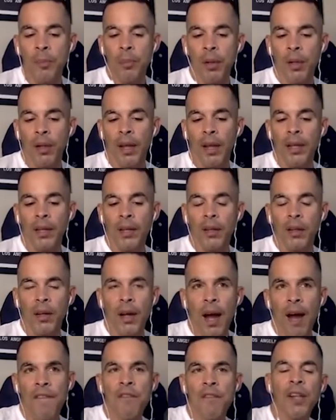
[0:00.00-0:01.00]
but like
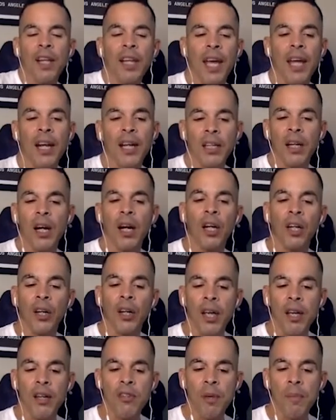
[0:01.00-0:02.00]
I feel like at a younger
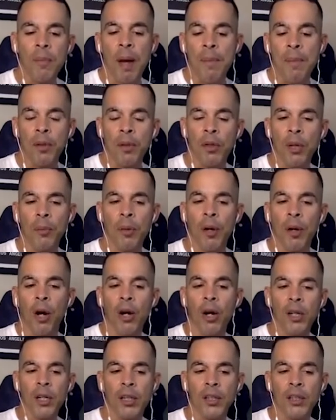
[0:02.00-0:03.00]
age it might be a little bit
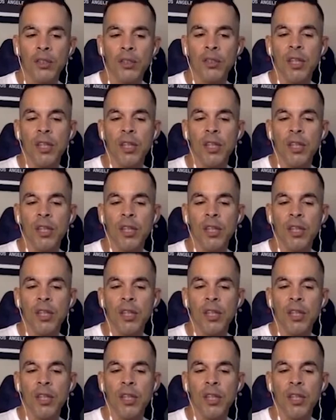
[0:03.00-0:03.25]
harder because